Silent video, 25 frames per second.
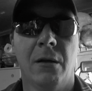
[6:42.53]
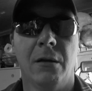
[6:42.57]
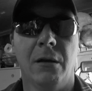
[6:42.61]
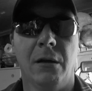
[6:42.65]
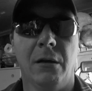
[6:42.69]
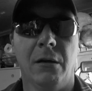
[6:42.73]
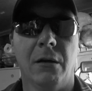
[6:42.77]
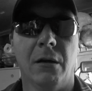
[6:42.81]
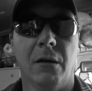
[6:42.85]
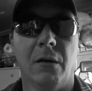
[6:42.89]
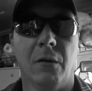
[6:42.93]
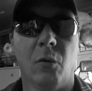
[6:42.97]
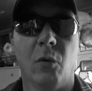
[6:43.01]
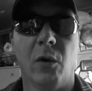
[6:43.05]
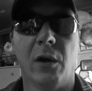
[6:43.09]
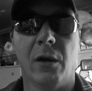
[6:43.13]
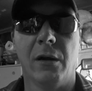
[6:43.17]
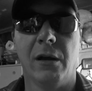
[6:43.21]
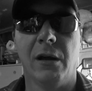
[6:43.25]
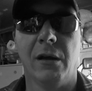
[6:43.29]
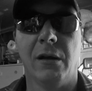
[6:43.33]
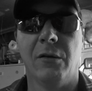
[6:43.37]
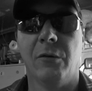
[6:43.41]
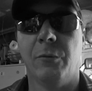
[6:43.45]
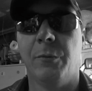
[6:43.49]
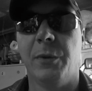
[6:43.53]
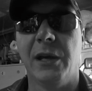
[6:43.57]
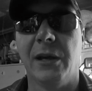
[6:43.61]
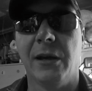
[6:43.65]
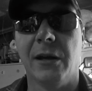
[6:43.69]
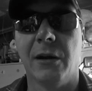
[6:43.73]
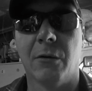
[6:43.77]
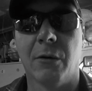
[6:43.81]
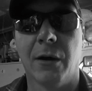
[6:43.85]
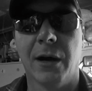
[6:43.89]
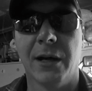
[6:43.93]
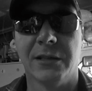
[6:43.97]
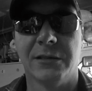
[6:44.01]
You know, it would be
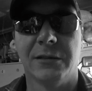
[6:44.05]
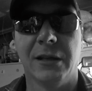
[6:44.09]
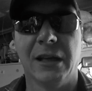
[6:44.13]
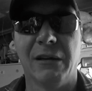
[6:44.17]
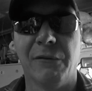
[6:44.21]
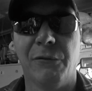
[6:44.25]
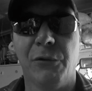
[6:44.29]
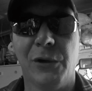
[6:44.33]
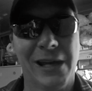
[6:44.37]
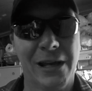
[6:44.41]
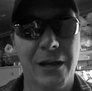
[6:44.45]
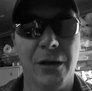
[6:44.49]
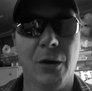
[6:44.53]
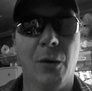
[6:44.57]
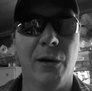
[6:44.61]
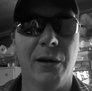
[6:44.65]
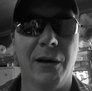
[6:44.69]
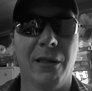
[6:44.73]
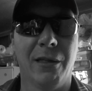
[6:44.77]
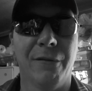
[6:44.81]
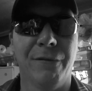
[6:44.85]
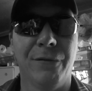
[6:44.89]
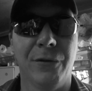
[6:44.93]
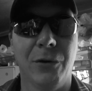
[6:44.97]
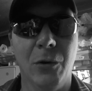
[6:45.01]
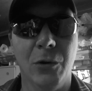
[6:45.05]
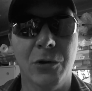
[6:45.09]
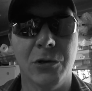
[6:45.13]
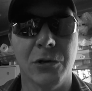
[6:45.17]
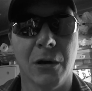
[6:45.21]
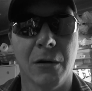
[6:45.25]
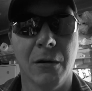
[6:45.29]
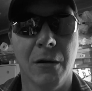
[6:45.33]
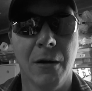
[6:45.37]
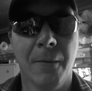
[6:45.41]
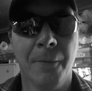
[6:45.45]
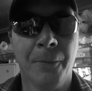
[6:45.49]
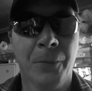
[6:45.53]
interesting if we could go into the future.
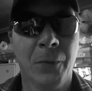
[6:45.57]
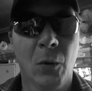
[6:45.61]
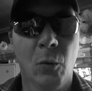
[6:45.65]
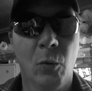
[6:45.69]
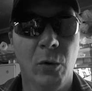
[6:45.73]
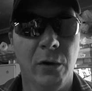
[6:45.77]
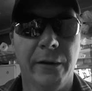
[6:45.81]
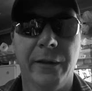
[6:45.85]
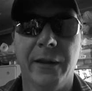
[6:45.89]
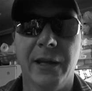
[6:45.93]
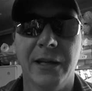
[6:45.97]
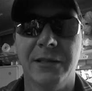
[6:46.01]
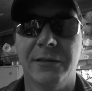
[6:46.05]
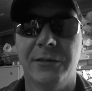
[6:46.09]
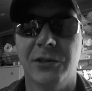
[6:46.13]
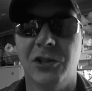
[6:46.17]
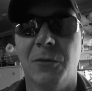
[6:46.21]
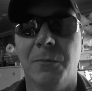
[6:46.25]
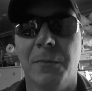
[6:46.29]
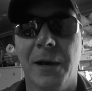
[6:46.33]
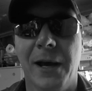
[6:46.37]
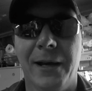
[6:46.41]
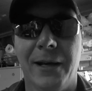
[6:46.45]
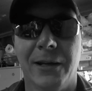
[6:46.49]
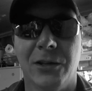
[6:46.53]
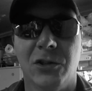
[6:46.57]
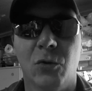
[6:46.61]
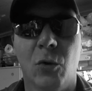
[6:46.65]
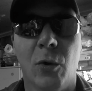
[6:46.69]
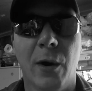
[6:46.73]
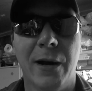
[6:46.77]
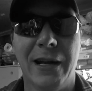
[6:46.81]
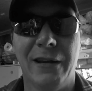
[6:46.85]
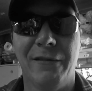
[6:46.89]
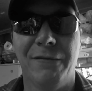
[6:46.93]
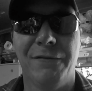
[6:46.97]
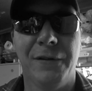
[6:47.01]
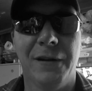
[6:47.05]
Will they still make a
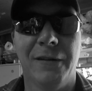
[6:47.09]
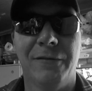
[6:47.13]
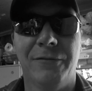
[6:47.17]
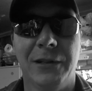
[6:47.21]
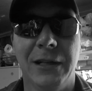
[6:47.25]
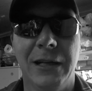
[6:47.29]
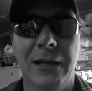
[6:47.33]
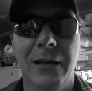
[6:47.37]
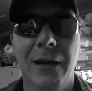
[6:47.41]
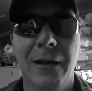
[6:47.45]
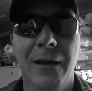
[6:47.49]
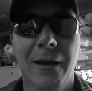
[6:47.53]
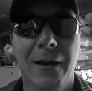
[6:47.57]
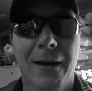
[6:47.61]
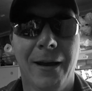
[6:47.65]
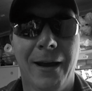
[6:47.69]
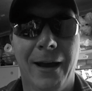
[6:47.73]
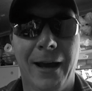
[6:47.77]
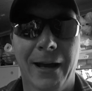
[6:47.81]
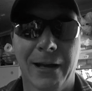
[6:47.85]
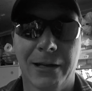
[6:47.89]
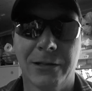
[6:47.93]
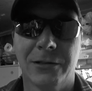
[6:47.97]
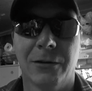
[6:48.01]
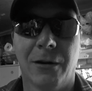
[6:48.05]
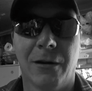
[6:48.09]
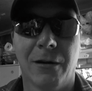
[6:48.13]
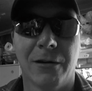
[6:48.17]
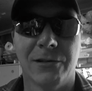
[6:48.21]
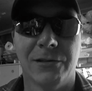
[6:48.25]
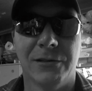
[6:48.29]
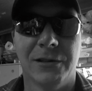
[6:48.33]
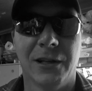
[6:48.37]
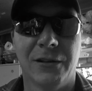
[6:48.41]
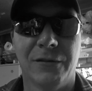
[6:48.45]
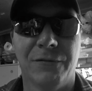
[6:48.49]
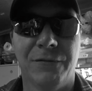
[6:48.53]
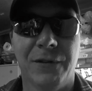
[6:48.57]
2050
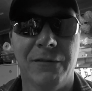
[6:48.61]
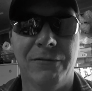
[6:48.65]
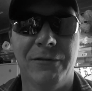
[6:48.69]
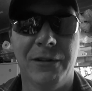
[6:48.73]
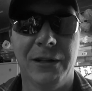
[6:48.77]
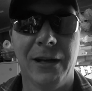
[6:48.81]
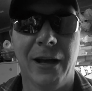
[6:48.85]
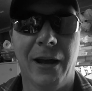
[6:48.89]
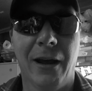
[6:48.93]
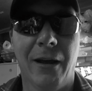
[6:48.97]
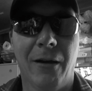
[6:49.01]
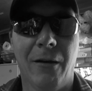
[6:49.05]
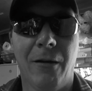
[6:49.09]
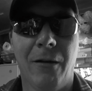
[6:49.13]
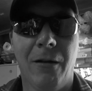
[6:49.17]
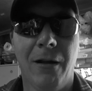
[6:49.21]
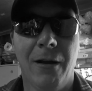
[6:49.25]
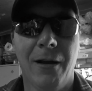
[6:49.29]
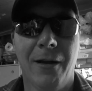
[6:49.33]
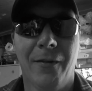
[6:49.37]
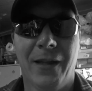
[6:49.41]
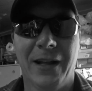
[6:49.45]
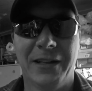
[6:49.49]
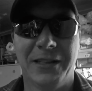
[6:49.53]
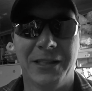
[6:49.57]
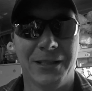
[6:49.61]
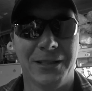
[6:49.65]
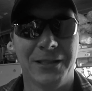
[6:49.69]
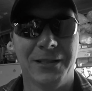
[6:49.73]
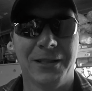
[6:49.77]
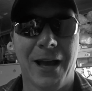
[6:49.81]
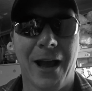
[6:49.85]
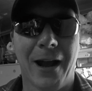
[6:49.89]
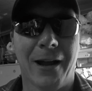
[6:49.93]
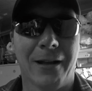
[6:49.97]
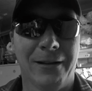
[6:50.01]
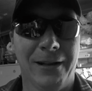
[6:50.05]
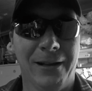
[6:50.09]
XR650L that's
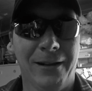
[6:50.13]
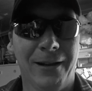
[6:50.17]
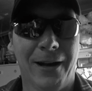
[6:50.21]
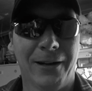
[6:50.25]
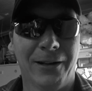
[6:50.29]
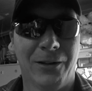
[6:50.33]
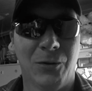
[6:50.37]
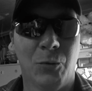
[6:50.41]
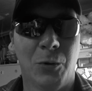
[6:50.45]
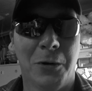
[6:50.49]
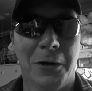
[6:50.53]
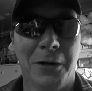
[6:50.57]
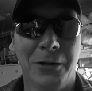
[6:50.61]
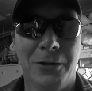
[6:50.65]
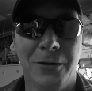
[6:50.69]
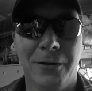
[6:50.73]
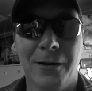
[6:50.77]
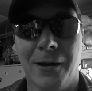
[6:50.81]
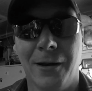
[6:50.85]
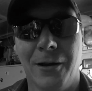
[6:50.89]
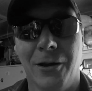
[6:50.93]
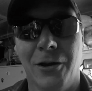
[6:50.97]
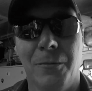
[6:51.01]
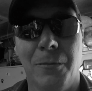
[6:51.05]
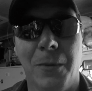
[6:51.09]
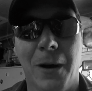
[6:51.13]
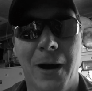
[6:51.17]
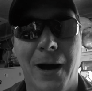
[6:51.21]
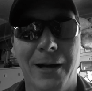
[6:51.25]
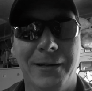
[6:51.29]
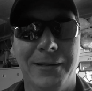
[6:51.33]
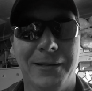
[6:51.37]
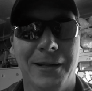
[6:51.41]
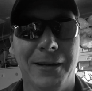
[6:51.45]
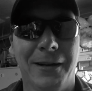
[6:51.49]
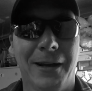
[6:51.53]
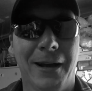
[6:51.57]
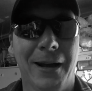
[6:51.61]
exactly like the one you can go buy
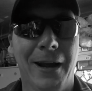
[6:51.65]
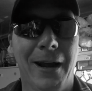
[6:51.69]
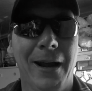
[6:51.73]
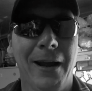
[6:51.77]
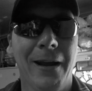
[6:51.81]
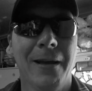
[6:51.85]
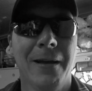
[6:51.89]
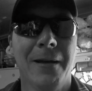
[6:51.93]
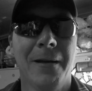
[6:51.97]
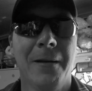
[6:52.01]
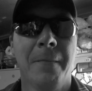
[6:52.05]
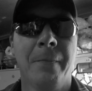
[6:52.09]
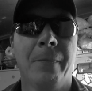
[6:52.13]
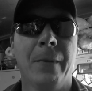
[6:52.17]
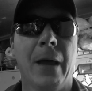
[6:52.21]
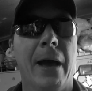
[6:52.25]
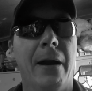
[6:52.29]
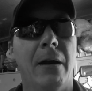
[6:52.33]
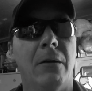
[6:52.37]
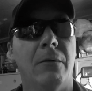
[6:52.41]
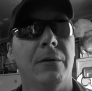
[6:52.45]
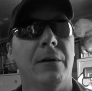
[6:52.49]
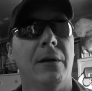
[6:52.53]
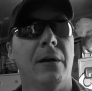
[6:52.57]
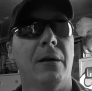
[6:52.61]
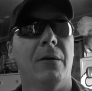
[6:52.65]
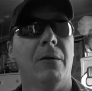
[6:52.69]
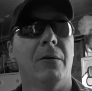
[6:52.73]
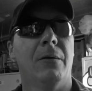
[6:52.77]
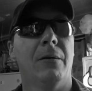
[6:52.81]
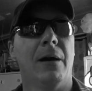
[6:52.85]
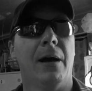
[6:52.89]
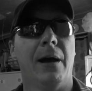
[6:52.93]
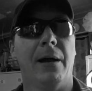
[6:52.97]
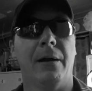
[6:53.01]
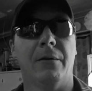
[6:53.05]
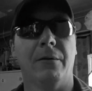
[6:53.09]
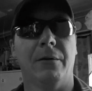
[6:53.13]
today? I don't know.
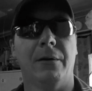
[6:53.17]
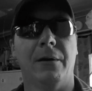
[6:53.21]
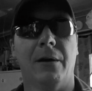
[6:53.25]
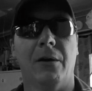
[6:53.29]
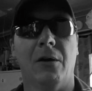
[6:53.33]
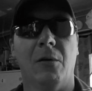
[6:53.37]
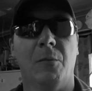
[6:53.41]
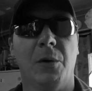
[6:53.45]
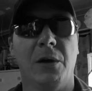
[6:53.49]
I don't know.